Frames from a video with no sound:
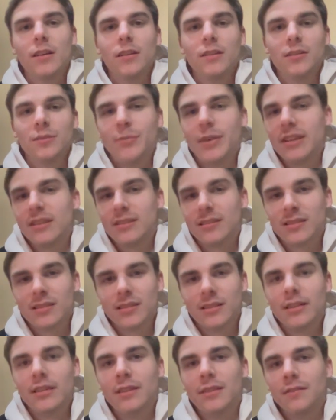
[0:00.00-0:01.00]
to make the
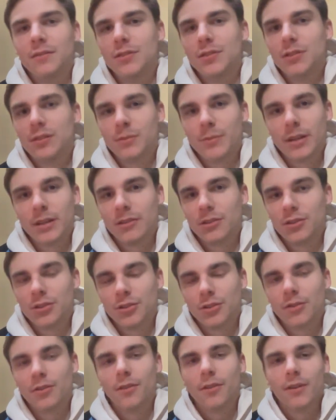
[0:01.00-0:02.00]
sleeves, to make the
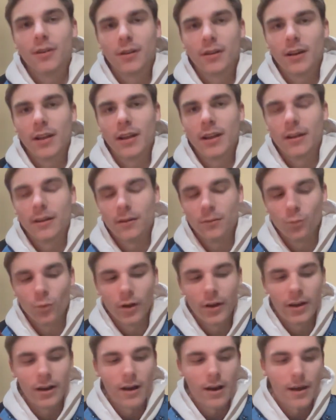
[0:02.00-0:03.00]
shirt and
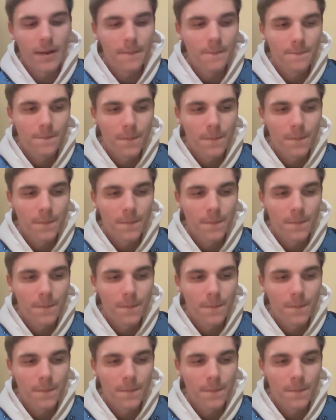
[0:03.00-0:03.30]
whatnot.